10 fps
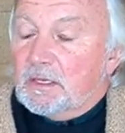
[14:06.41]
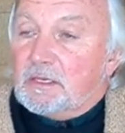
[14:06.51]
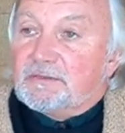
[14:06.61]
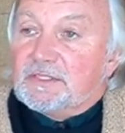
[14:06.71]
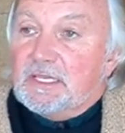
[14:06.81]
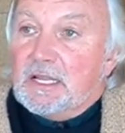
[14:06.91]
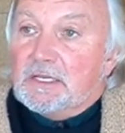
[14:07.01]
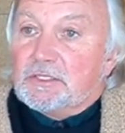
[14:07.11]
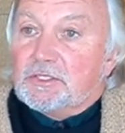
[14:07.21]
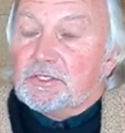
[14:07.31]
After
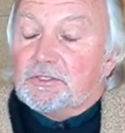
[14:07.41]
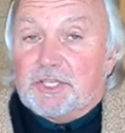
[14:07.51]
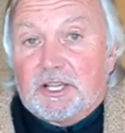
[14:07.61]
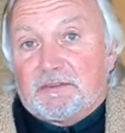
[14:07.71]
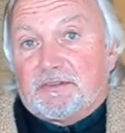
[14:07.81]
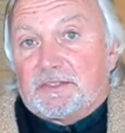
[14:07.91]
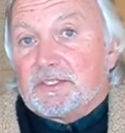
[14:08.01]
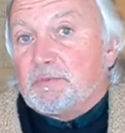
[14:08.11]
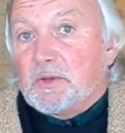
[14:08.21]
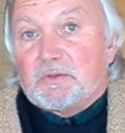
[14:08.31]
lunch, Jeff is
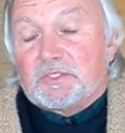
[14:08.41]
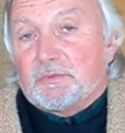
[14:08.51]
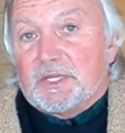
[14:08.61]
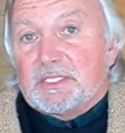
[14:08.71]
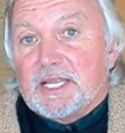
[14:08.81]
supposed to be